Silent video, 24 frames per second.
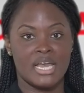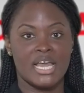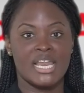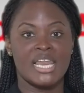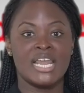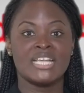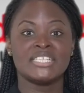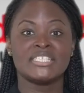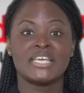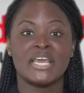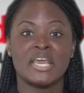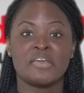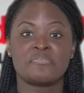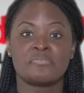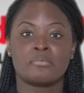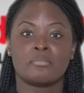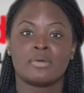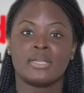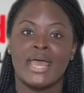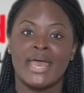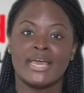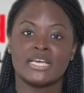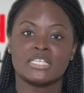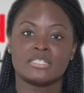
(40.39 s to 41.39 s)
Let's hear from
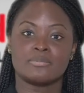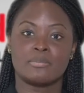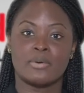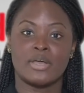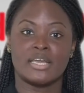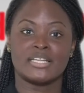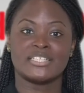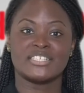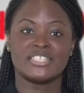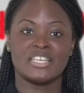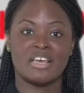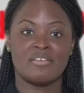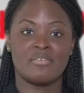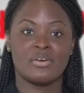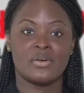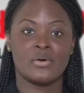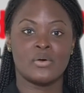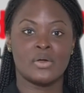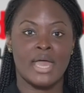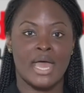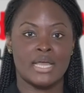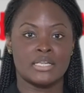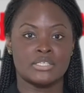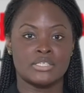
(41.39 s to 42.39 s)
an expert in cervical
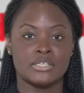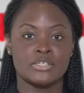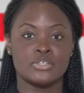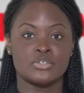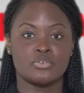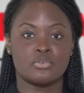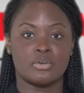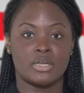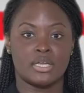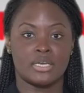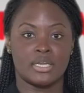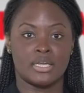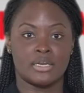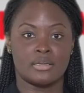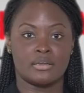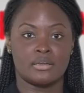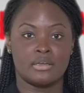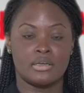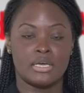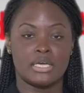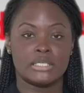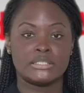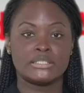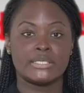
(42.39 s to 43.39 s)
cancer screening
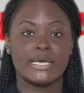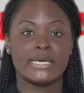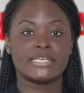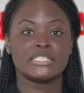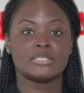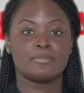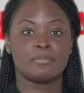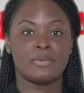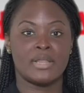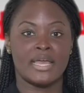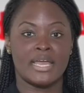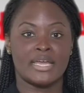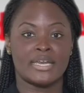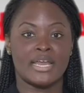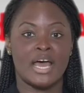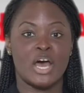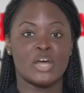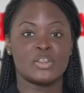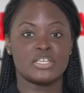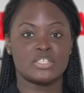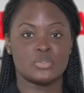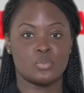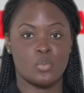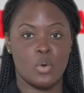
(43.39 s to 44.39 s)
to explain how
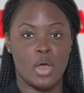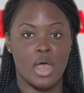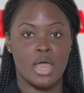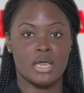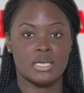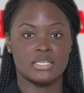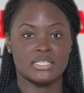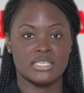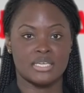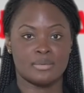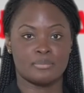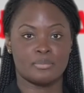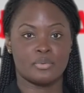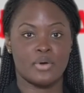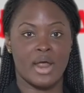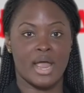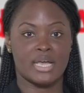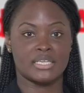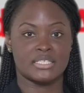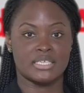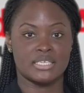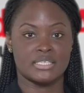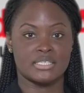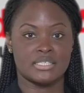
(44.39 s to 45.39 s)
this works in
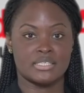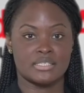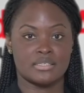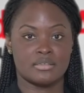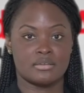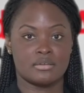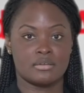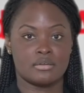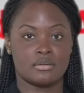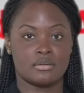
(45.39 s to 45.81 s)
practice.